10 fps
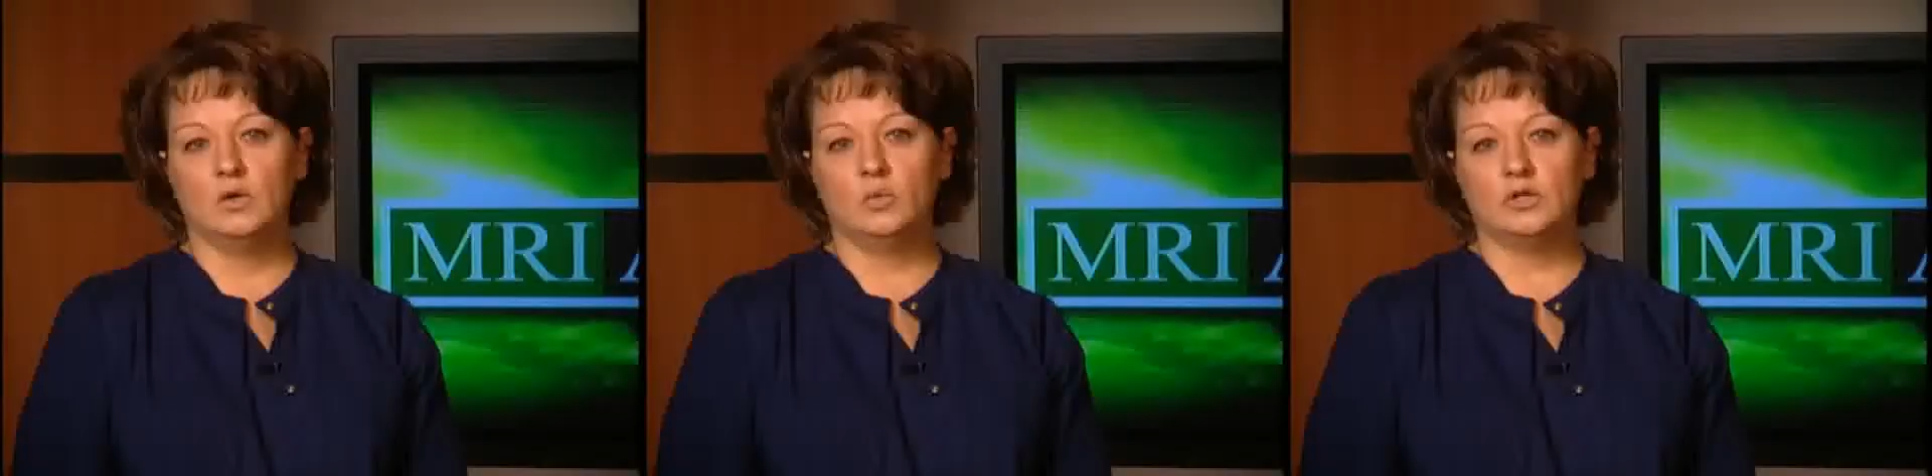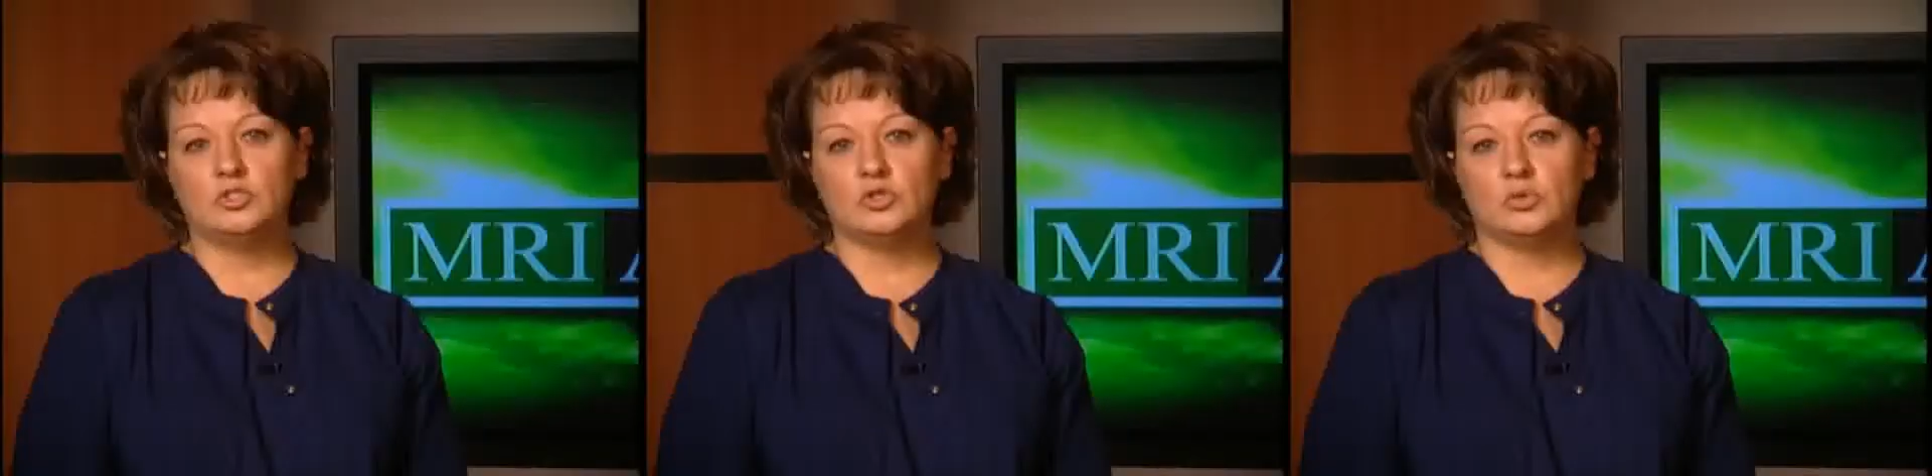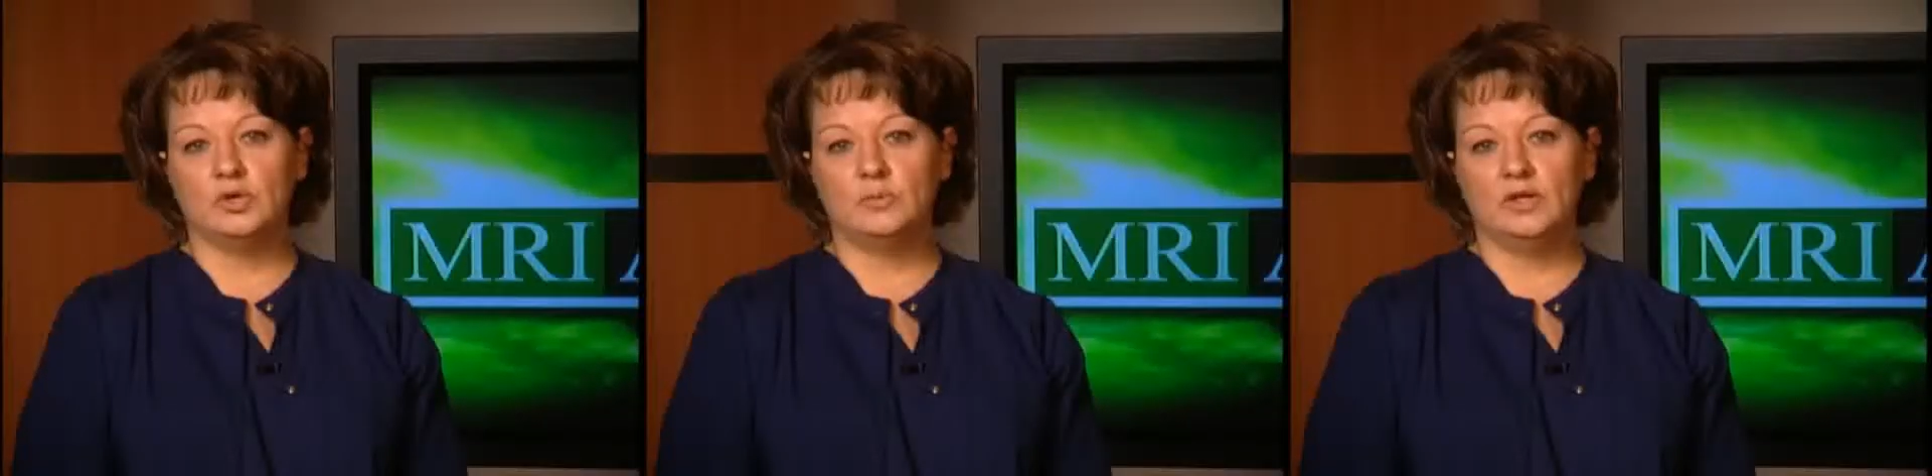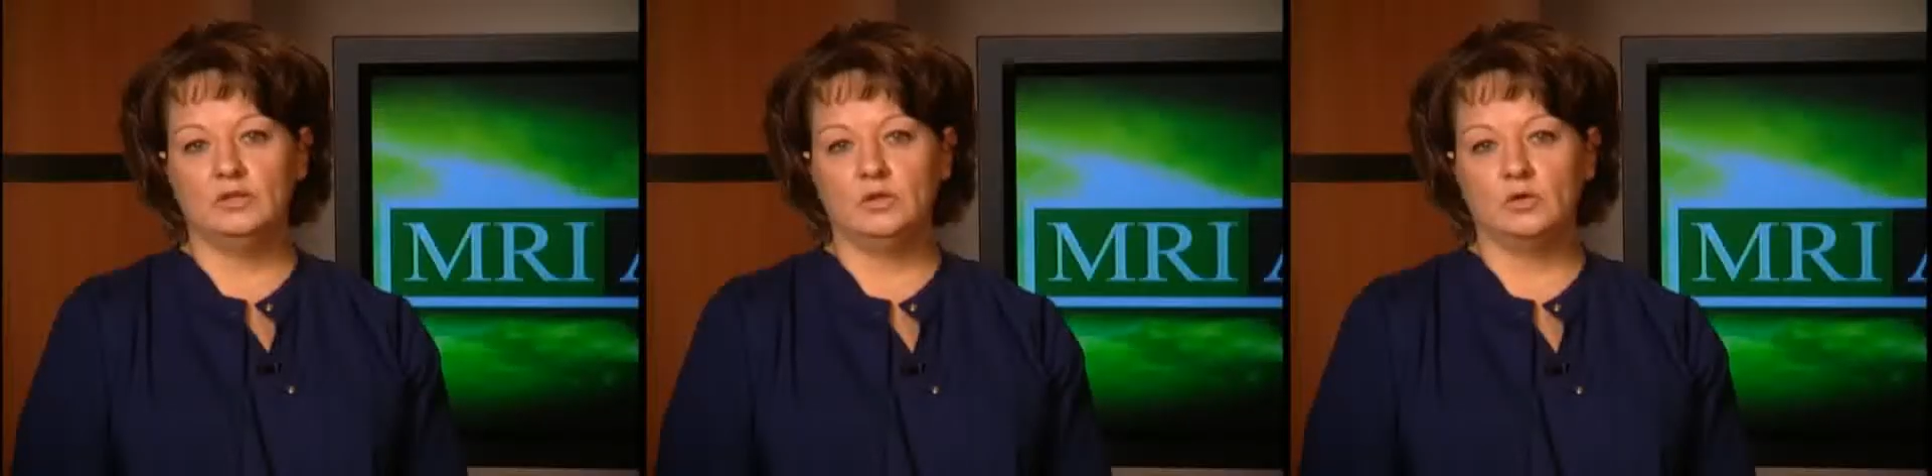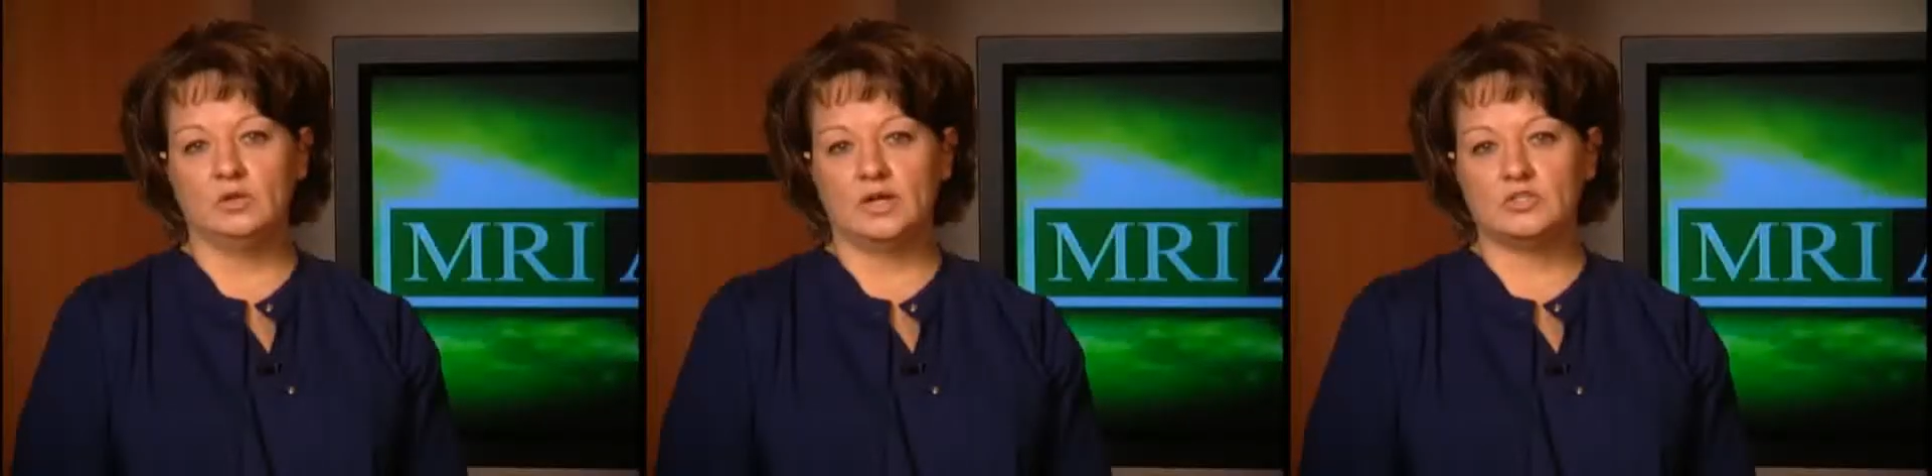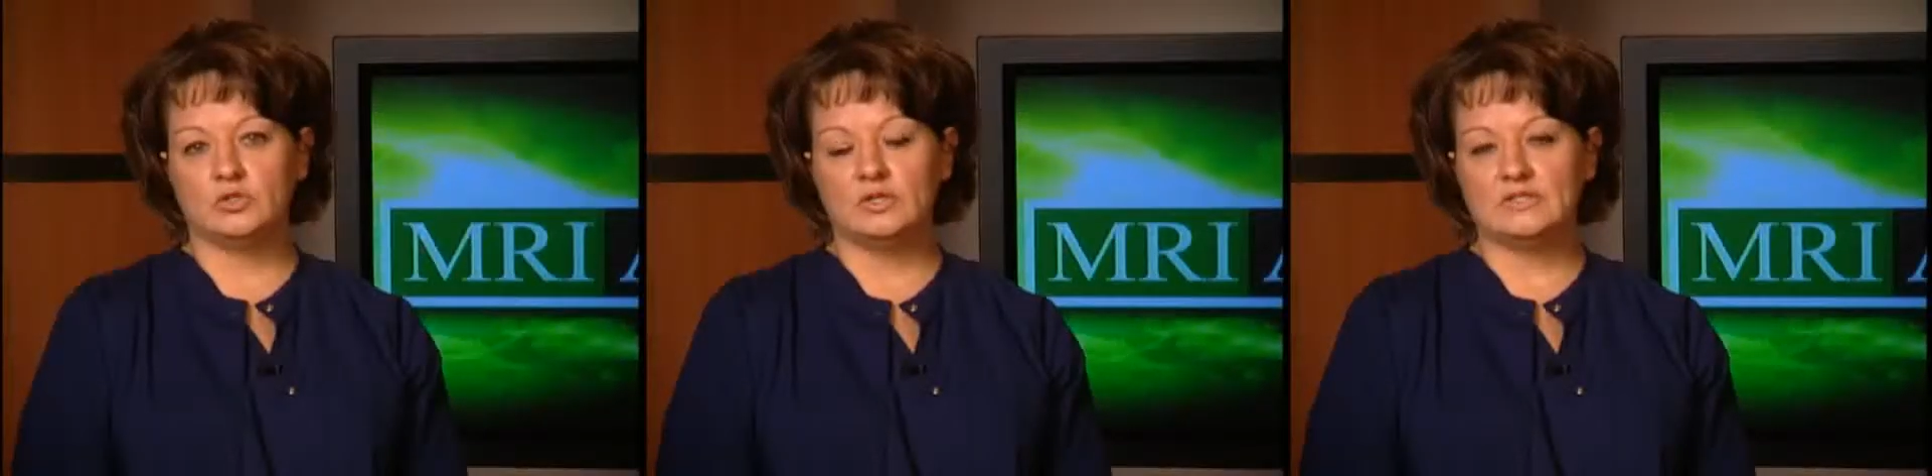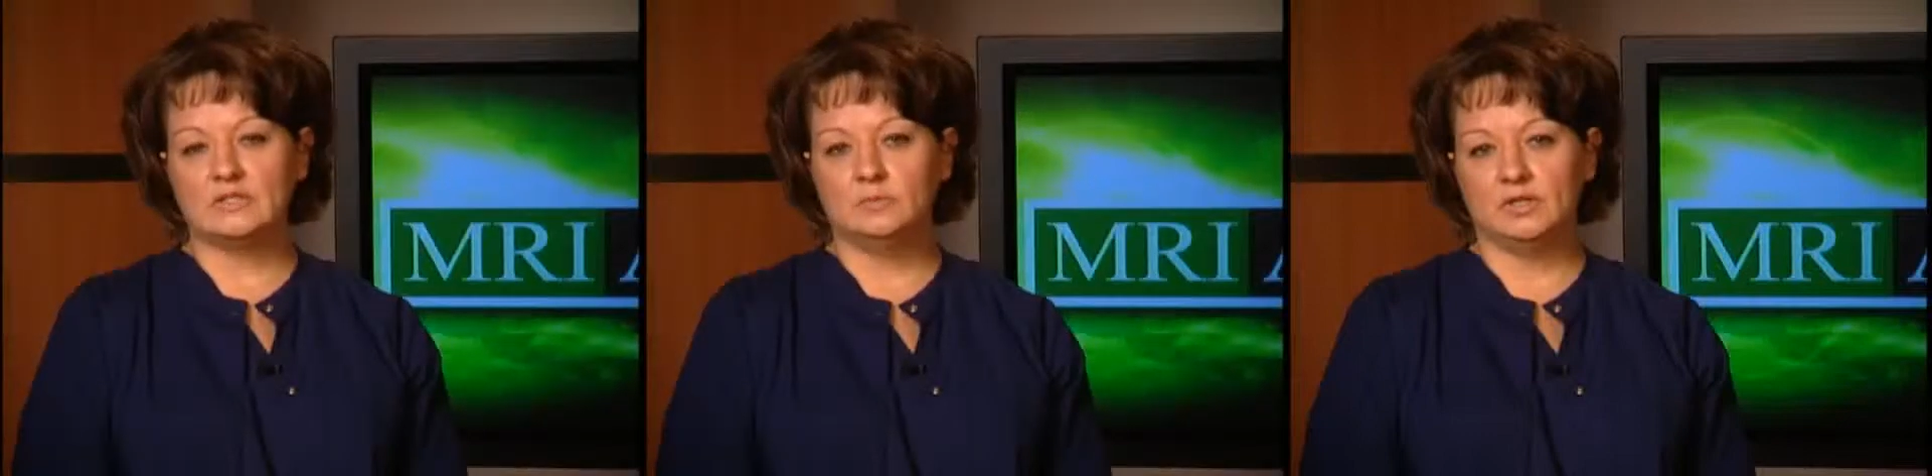Once your three-plane localizer
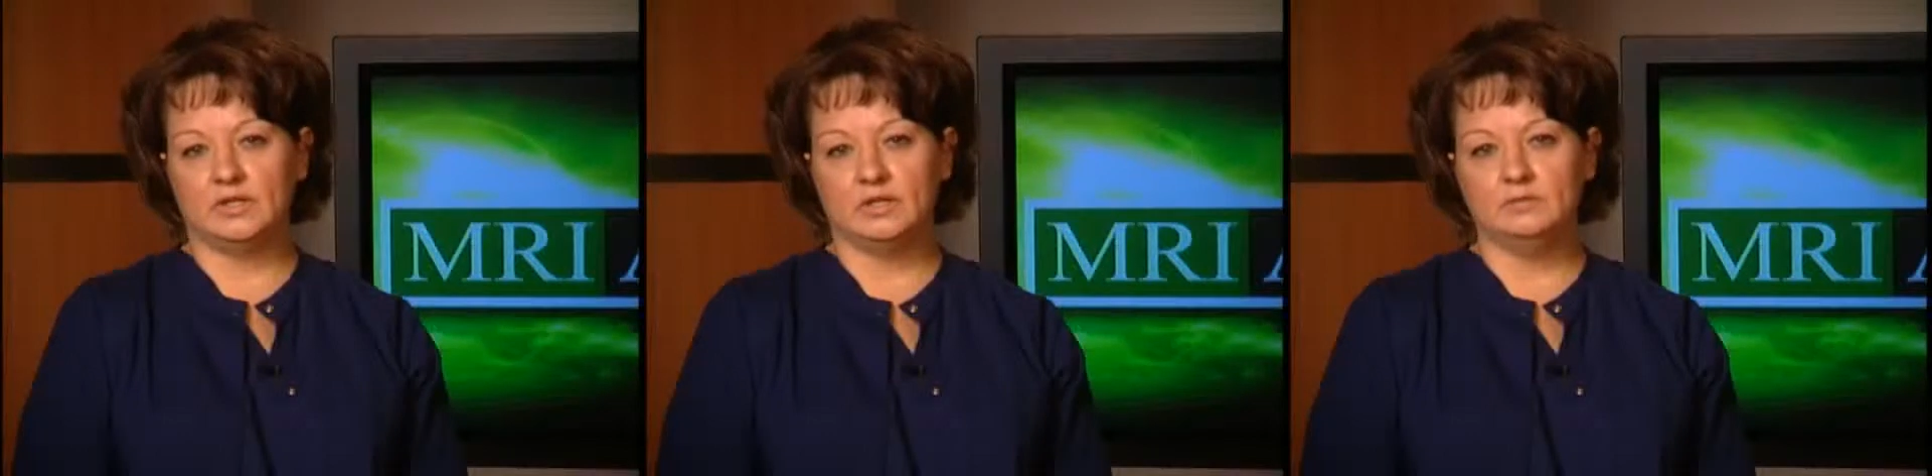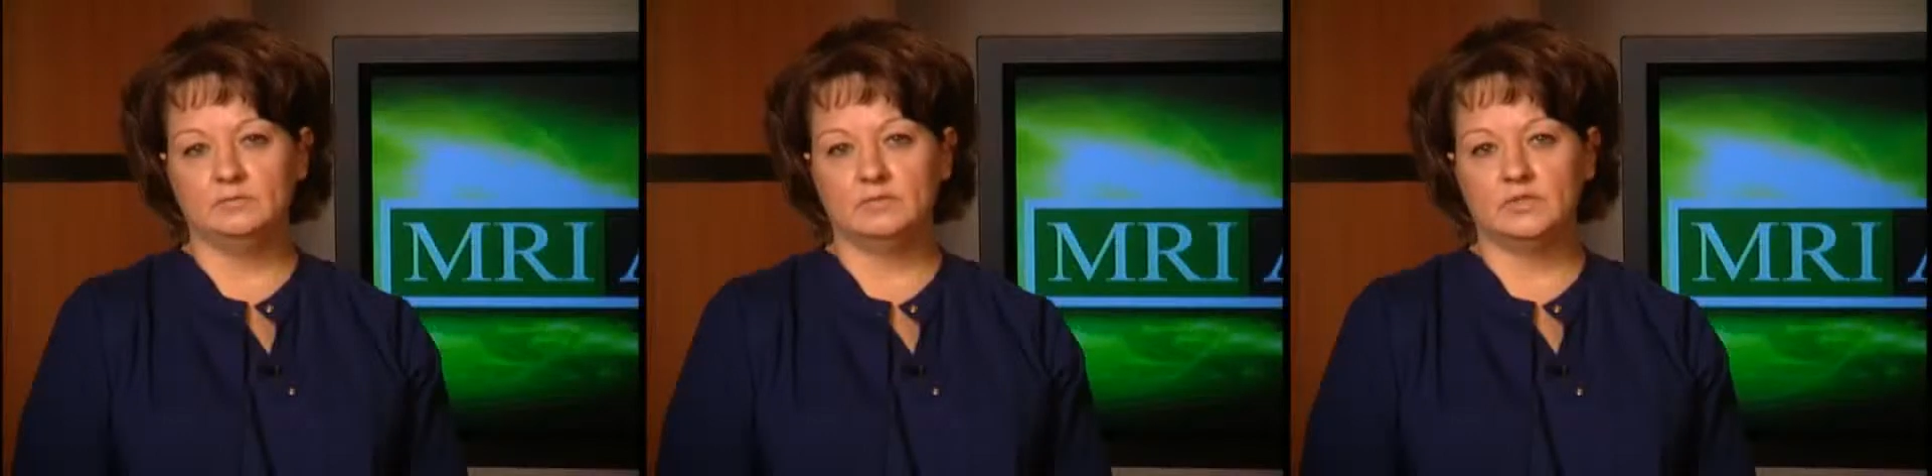is completed,